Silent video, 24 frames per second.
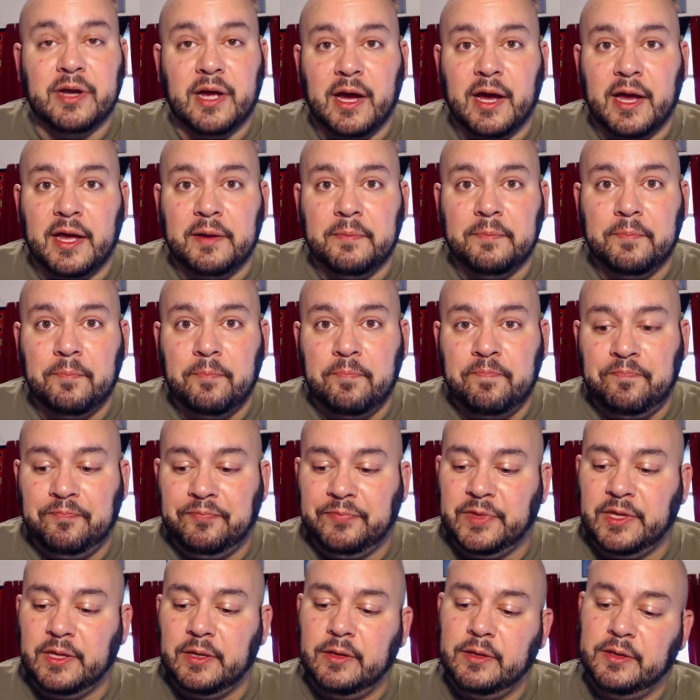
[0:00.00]
9,
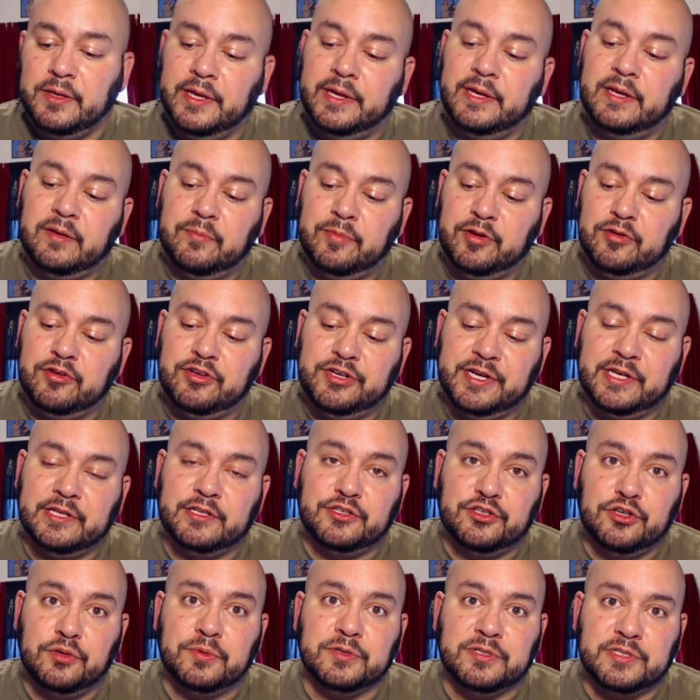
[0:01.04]
then WGN
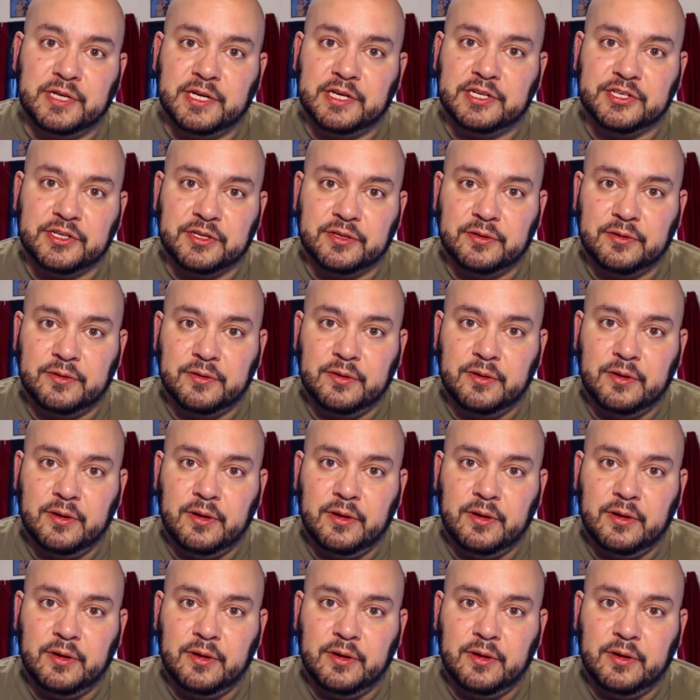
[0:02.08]
Superstation,